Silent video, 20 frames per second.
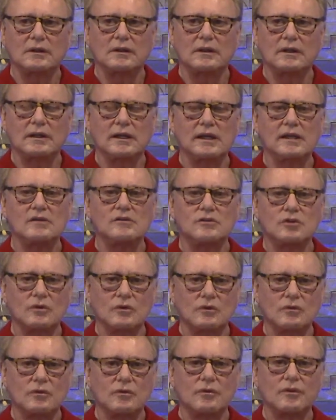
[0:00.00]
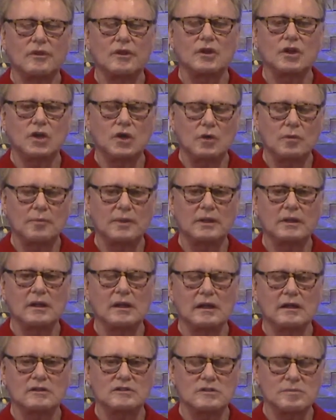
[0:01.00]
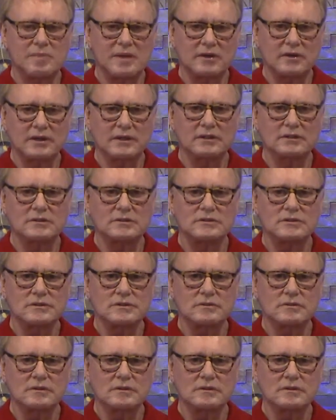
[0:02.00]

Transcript: into the human experience